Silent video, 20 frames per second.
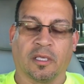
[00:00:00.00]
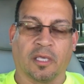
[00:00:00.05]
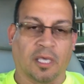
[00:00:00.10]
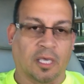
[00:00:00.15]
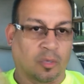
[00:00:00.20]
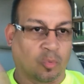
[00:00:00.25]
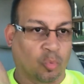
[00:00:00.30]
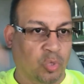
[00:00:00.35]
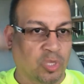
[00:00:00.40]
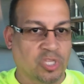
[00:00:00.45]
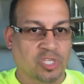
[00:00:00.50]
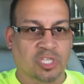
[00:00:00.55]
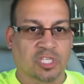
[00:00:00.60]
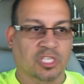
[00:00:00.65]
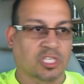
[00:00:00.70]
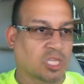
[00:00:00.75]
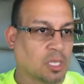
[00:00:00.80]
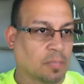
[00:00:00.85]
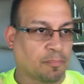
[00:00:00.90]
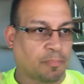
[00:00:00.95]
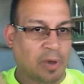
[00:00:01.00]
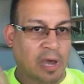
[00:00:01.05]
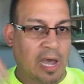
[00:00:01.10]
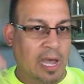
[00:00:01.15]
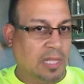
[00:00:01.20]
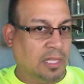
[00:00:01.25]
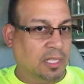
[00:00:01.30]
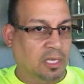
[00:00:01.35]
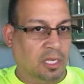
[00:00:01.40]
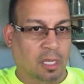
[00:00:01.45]
And we just keep
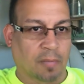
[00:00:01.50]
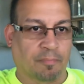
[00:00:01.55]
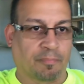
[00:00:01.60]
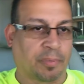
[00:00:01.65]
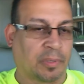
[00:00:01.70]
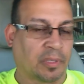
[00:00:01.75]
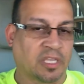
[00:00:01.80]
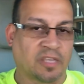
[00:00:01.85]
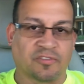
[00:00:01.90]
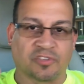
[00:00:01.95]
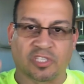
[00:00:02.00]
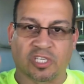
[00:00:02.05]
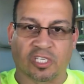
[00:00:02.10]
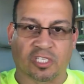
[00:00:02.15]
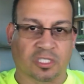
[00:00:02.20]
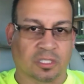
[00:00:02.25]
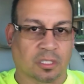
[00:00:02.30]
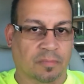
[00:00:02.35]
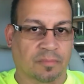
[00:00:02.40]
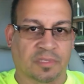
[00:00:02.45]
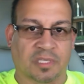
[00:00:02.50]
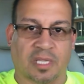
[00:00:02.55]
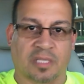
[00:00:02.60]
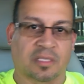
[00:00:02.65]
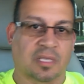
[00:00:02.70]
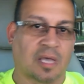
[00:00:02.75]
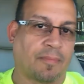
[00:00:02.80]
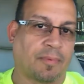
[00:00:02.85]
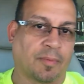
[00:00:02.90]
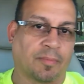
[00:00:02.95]
piling up belief systems on
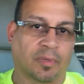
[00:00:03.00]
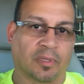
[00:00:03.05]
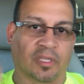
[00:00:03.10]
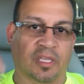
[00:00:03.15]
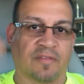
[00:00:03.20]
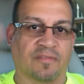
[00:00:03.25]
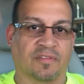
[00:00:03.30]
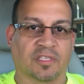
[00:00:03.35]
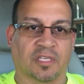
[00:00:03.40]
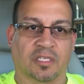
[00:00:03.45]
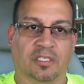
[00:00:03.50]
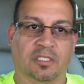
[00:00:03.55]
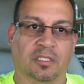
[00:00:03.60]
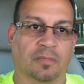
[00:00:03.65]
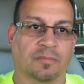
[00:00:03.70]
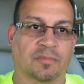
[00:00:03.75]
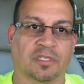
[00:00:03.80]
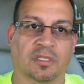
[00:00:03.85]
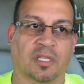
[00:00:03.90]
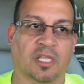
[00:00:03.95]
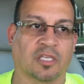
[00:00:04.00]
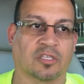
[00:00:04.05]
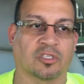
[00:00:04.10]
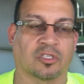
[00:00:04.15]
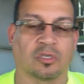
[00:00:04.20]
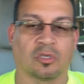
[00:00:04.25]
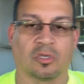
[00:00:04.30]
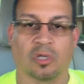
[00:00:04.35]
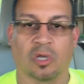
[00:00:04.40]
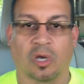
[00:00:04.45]
top of belief systems. And next
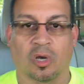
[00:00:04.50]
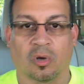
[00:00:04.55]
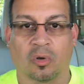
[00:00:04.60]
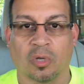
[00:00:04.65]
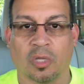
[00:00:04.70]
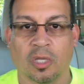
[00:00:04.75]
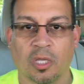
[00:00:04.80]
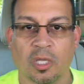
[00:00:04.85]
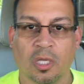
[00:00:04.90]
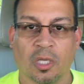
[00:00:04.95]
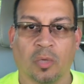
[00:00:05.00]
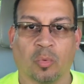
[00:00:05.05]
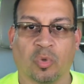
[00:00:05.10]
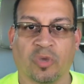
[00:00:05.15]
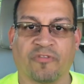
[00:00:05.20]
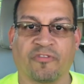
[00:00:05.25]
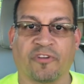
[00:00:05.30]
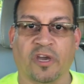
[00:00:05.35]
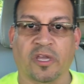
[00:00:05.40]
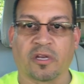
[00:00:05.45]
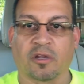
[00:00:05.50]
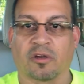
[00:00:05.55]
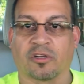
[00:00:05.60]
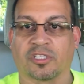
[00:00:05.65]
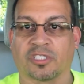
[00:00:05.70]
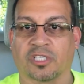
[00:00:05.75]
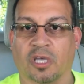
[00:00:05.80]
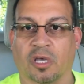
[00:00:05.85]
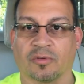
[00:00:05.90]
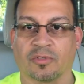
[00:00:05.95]
thing you know, we find
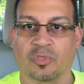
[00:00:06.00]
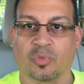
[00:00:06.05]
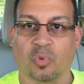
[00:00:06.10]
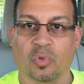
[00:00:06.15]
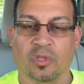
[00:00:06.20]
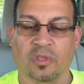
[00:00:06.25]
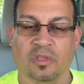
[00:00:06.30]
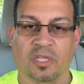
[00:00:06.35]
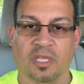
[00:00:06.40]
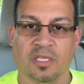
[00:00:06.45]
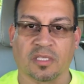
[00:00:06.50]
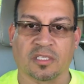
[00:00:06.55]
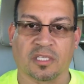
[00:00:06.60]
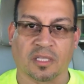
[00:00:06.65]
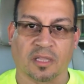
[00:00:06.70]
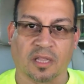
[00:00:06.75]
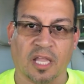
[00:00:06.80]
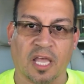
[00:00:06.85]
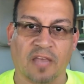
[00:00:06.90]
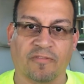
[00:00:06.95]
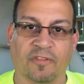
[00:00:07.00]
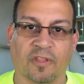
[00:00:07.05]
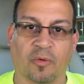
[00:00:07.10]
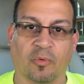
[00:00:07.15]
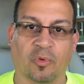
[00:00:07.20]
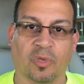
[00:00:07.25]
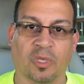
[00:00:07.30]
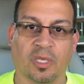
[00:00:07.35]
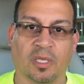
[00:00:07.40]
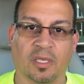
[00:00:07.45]
ourselves doing things in life that
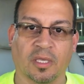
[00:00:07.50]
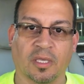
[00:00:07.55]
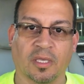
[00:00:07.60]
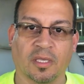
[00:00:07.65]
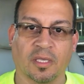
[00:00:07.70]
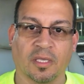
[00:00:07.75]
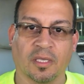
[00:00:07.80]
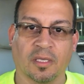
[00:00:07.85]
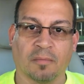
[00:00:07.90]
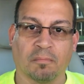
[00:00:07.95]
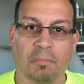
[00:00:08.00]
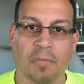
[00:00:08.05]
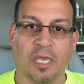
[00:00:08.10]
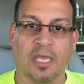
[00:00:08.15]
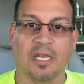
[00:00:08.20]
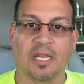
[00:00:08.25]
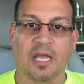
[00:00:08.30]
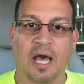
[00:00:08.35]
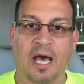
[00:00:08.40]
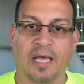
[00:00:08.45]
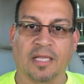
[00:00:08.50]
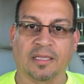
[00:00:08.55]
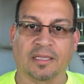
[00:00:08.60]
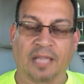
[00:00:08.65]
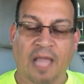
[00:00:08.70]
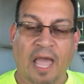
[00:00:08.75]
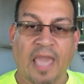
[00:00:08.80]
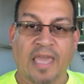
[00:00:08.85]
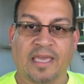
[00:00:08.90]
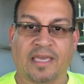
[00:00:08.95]
we may not
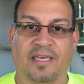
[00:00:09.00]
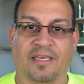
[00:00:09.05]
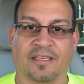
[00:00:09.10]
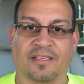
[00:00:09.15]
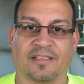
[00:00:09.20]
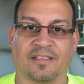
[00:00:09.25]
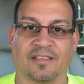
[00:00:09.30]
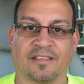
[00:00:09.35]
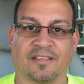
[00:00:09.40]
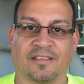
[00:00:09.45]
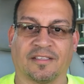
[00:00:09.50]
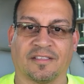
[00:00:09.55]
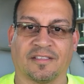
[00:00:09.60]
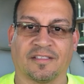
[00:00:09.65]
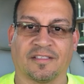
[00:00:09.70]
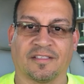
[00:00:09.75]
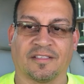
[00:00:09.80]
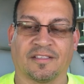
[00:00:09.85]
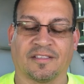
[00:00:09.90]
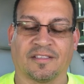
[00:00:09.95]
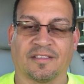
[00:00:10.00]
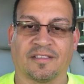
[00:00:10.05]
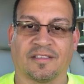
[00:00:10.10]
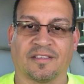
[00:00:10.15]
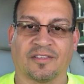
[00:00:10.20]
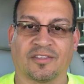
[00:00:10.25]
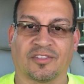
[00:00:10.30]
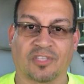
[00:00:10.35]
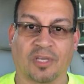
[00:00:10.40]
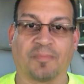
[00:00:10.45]
like.
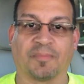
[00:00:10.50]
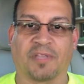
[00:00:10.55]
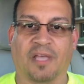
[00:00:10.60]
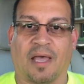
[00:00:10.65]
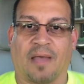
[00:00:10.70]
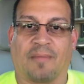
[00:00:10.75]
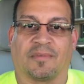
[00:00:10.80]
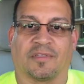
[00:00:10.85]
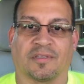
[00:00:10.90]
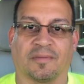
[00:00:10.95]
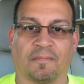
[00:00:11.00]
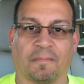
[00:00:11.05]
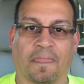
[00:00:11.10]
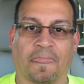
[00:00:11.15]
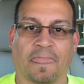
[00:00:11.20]
Sometimes.